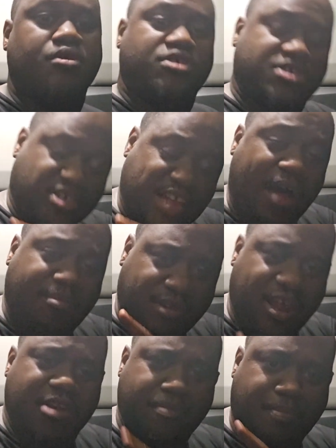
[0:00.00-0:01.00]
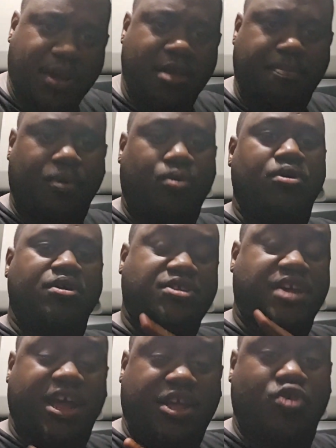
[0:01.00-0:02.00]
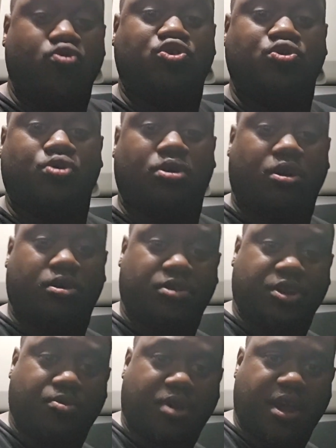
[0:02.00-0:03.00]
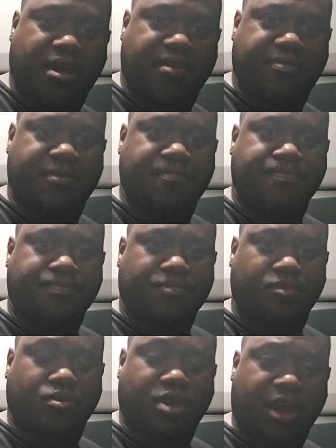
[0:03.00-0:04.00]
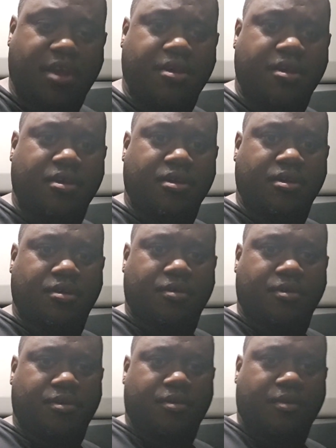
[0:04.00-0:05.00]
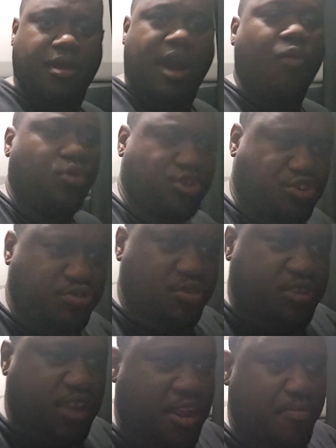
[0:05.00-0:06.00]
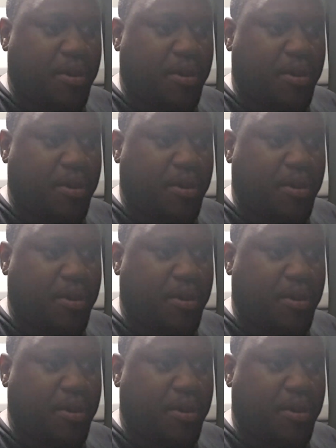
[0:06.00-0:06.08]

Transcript: Stop letting people take you to an early grave, okay? I want you to think